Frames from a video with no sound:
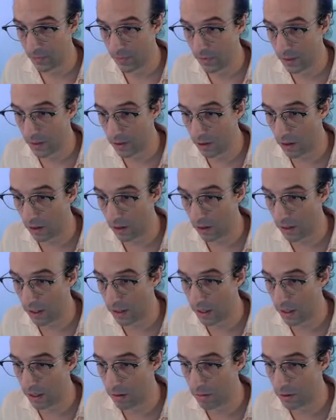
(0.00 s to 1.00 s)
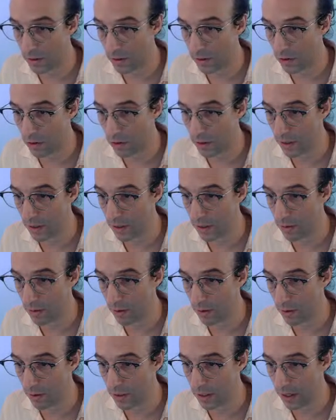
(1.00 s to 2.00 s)
So I'll clean that up just so you can see what it
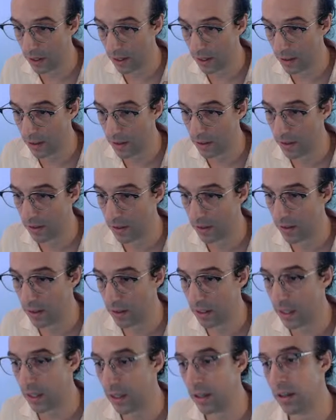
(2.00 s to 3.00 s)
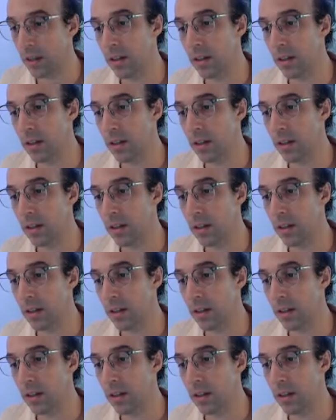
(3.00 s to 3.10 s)
looks like. Ding.